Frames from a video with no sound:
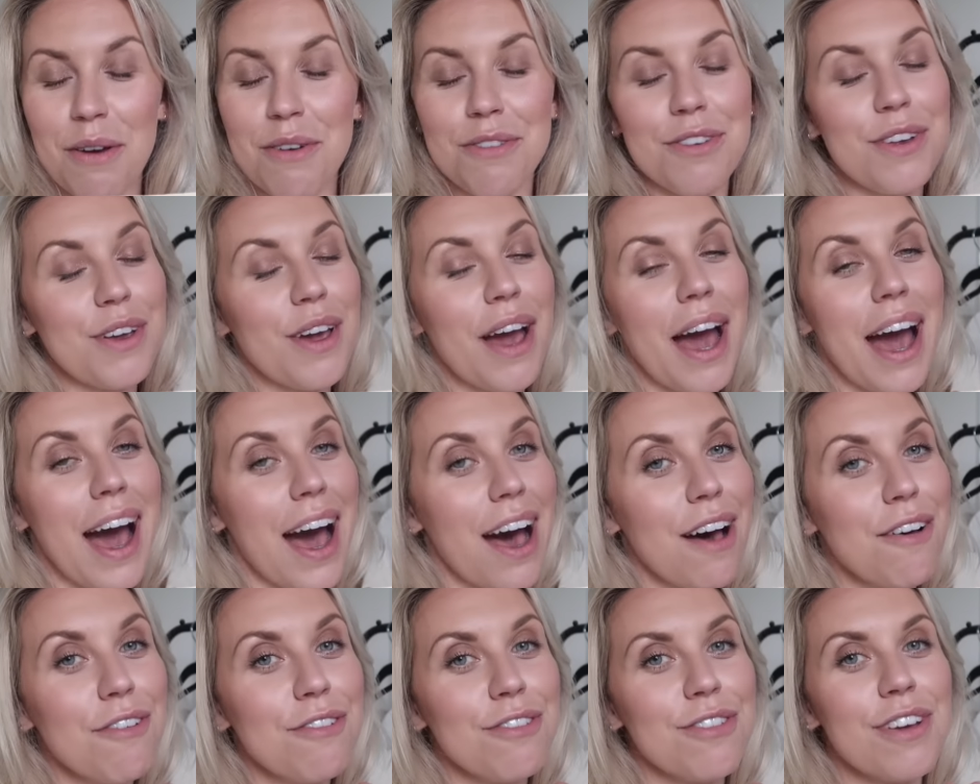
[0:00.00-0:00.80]
If you
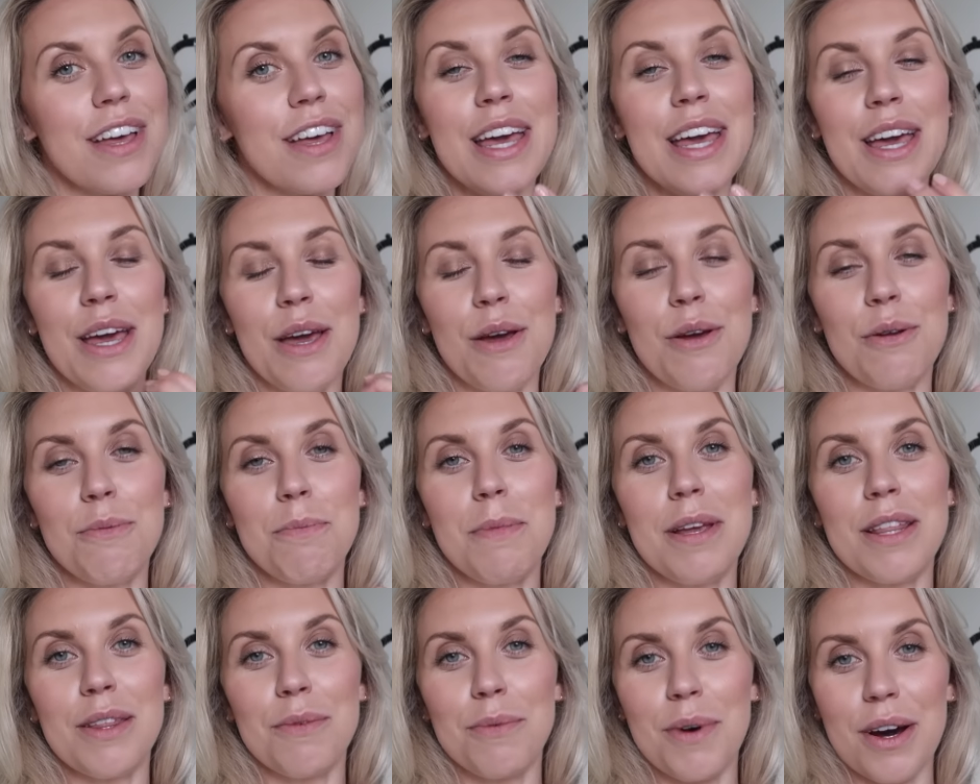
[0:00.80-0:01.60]
have, it would
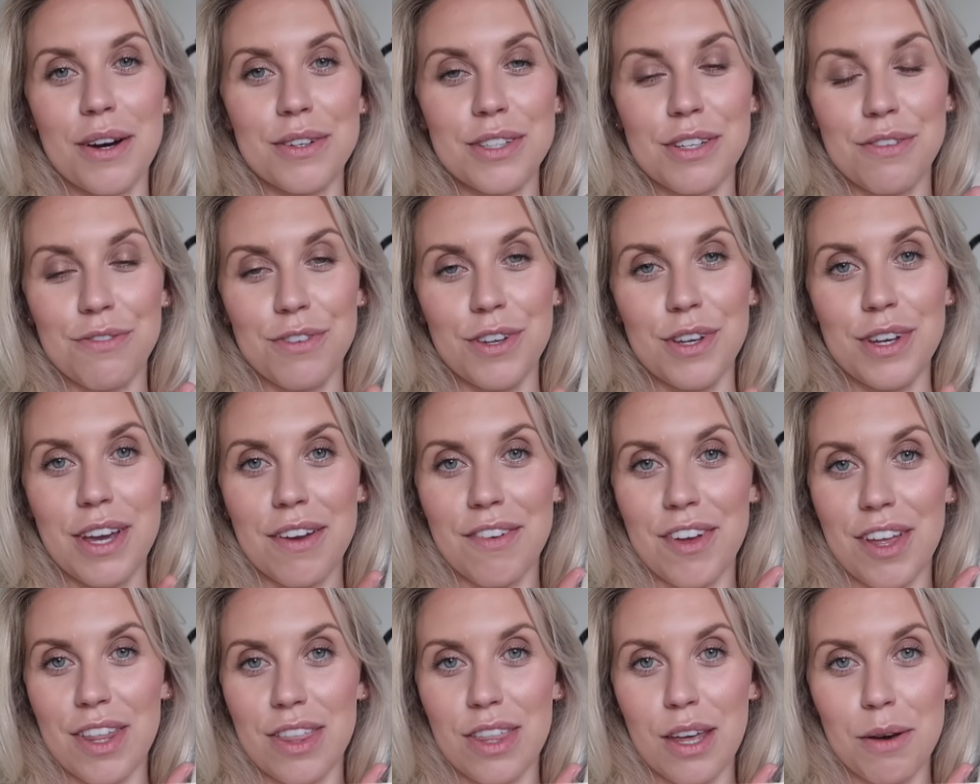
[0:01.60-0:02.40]
mean the world if you
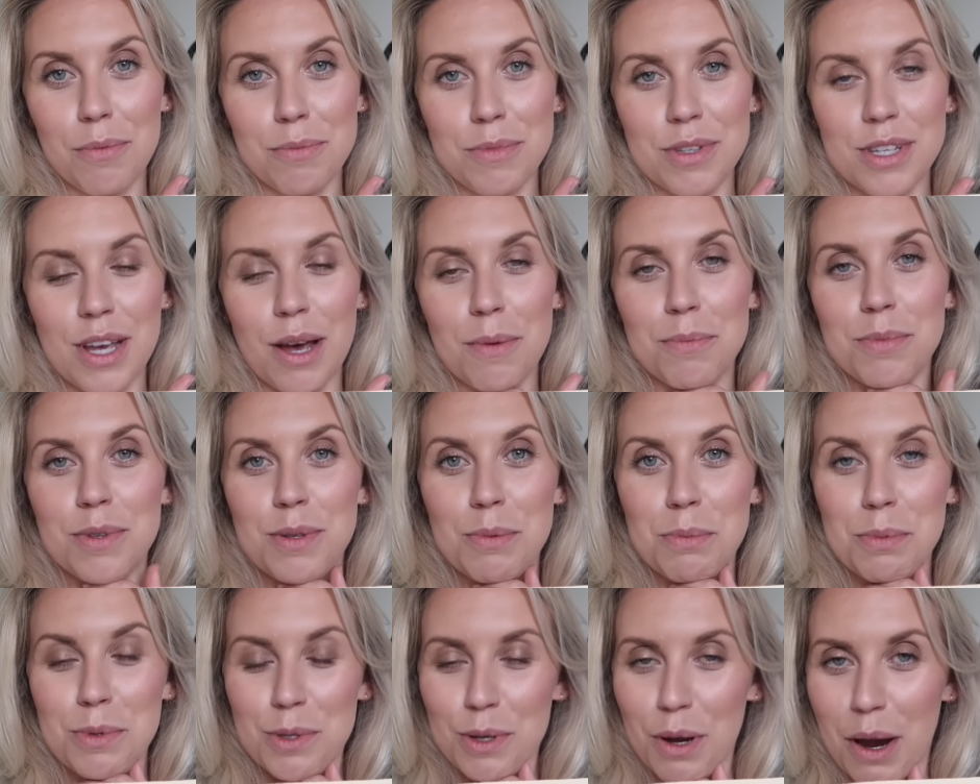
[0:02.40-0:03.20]
give it a thumbs up,
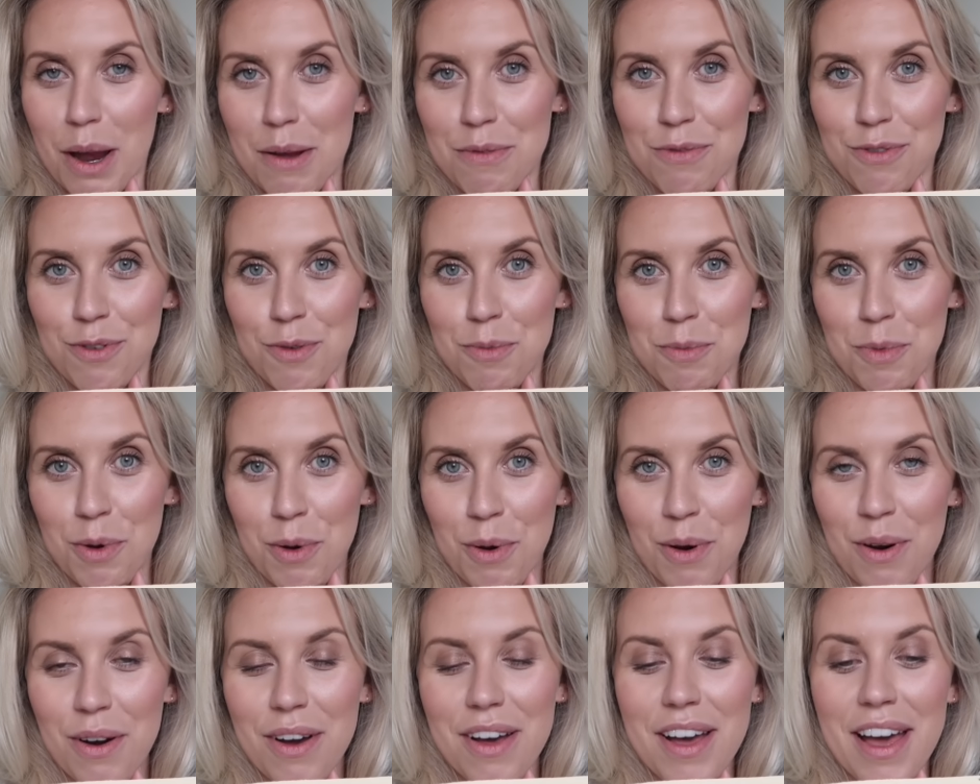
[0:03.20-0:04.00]
subscribe for
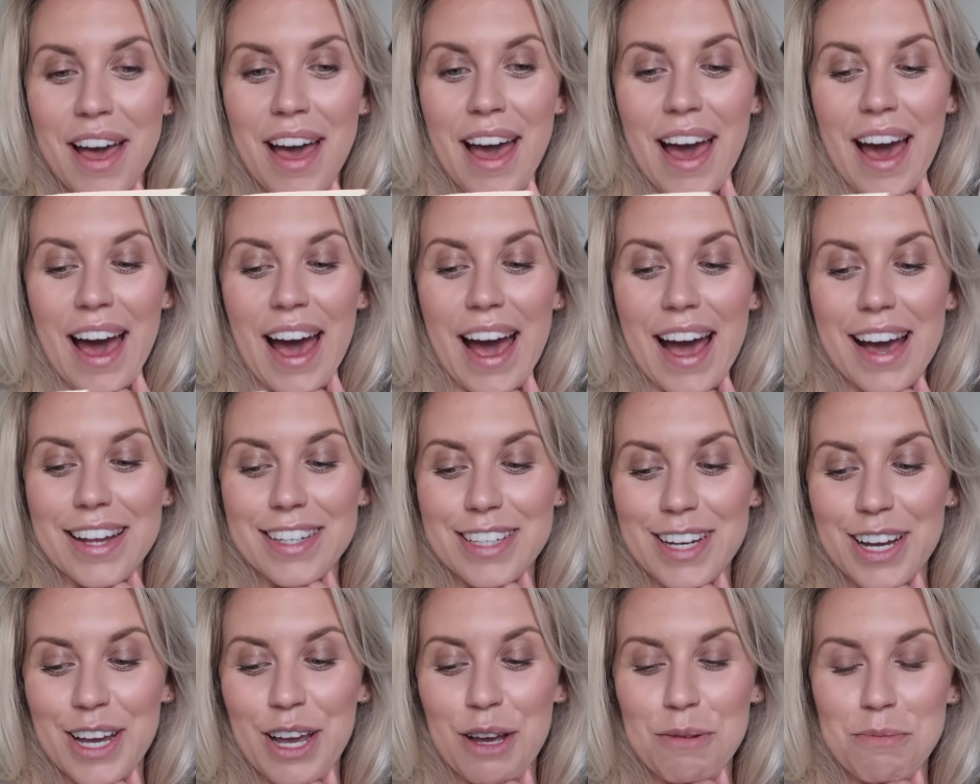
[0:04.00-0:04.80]
more
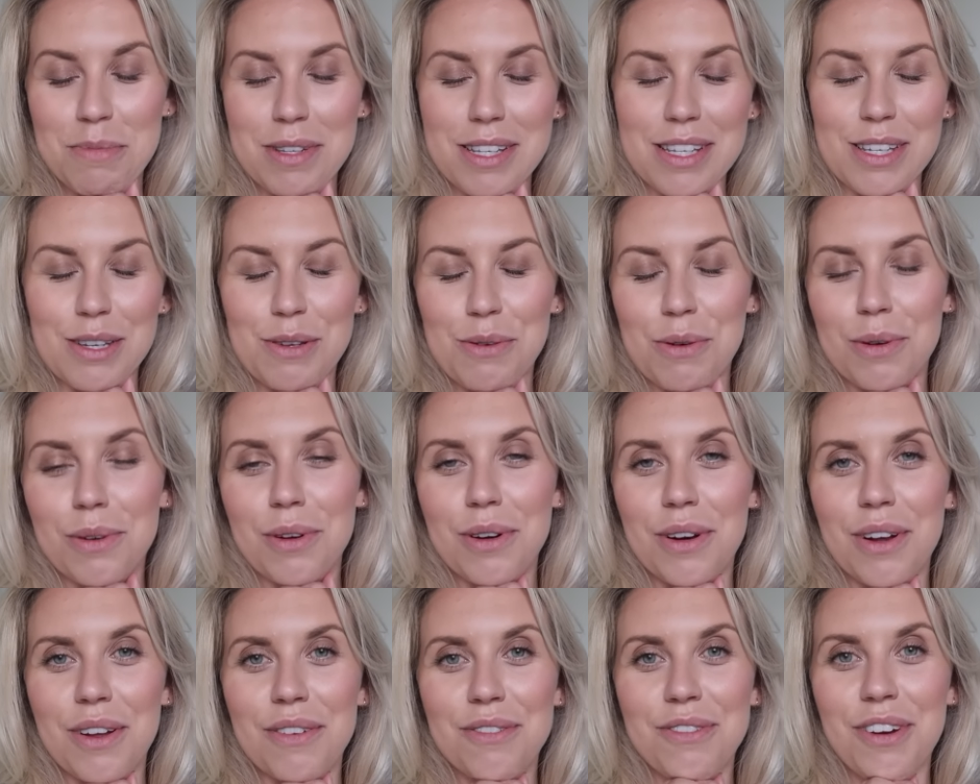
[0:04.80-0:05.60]
and I hope to see you
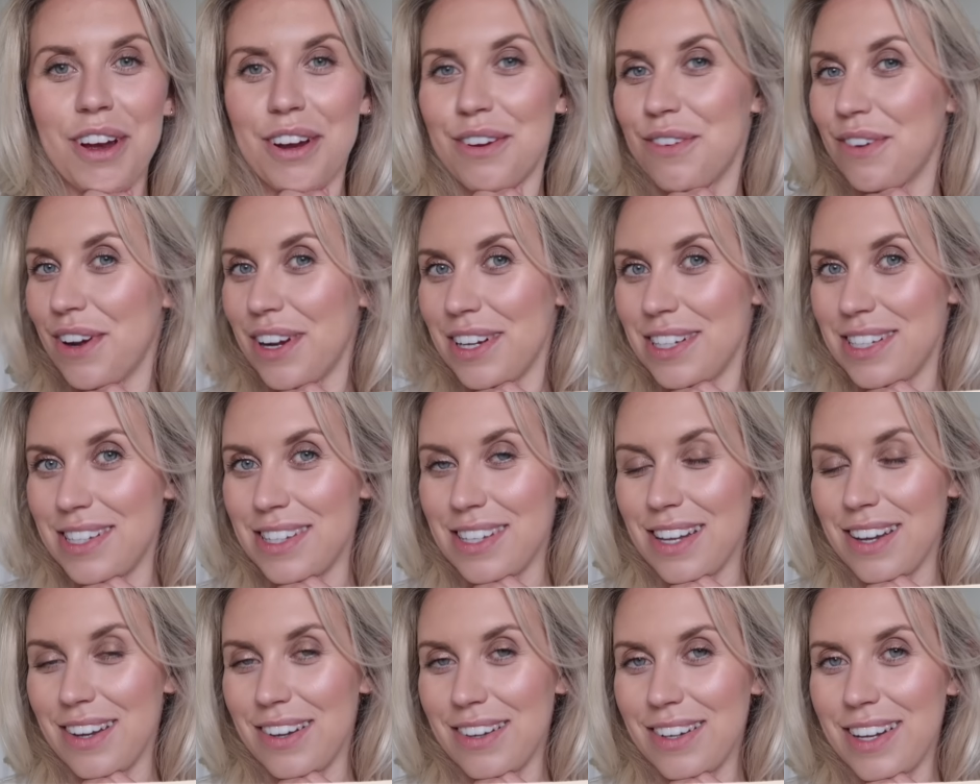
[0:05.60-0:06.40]
all very, very
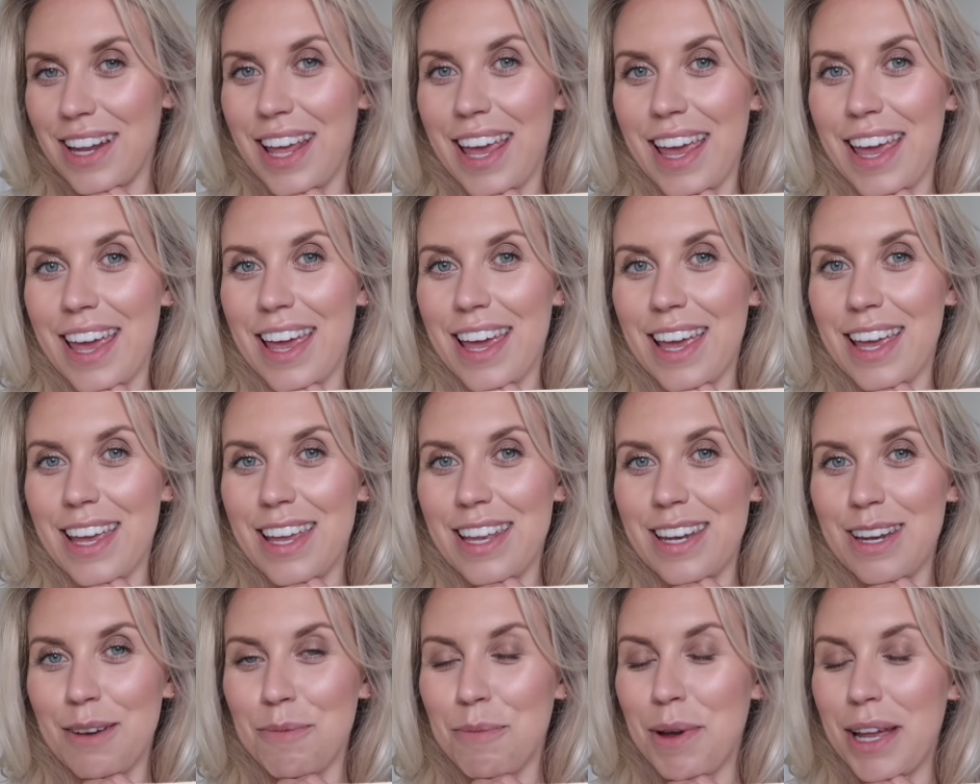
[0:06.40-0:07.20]
soon
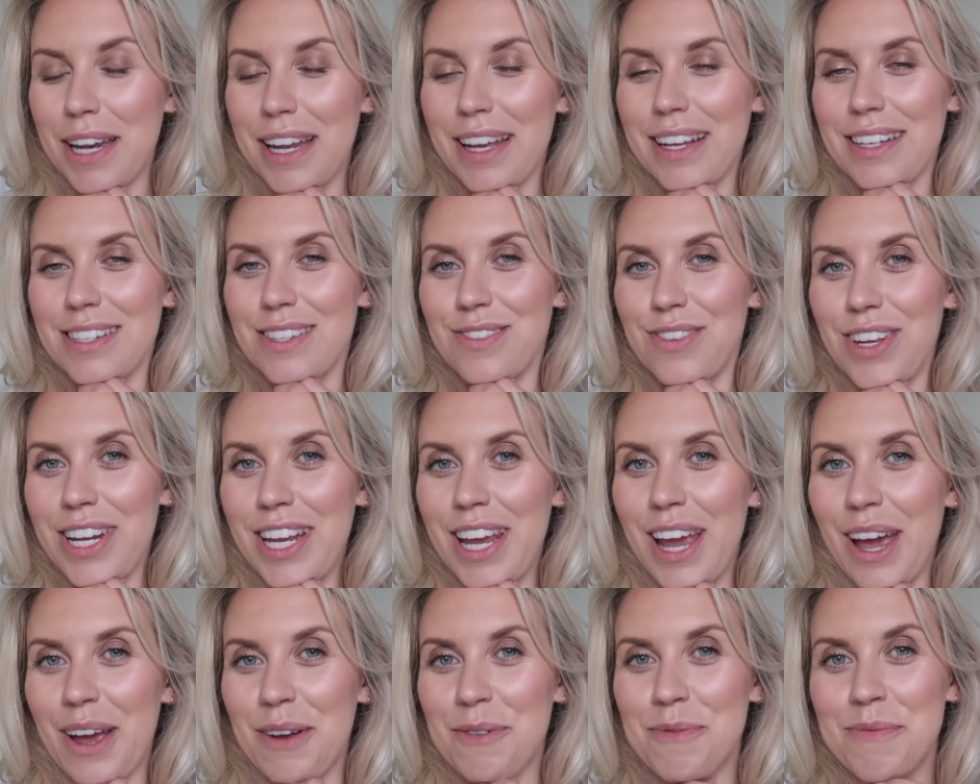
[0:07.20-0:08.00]
in my next
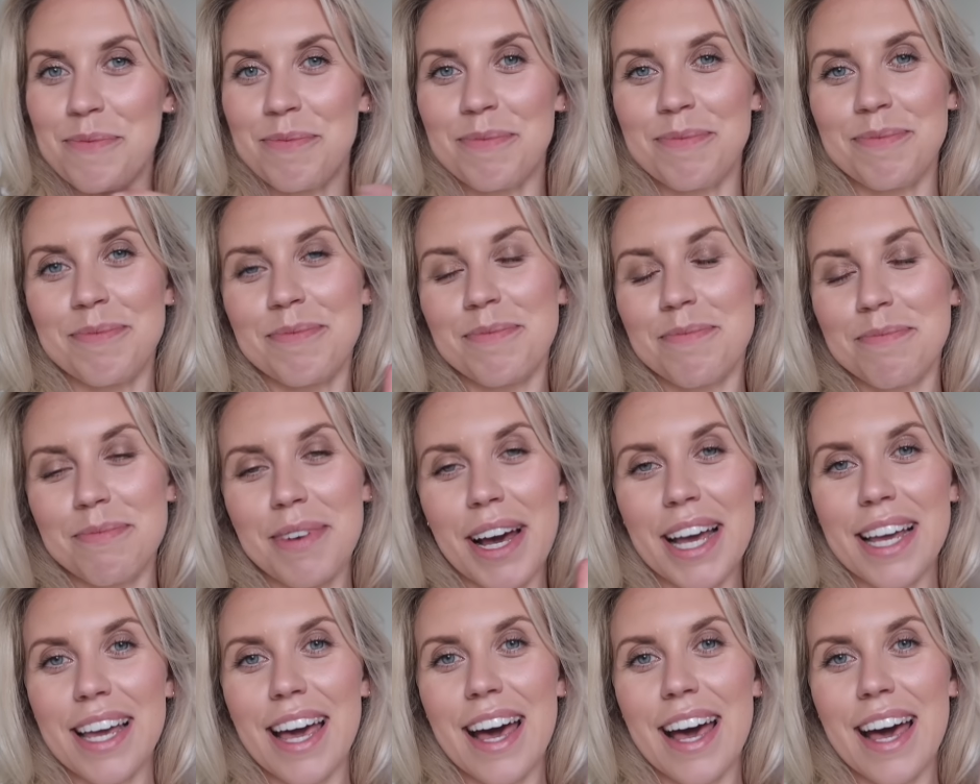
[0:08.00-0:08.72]
video. Bye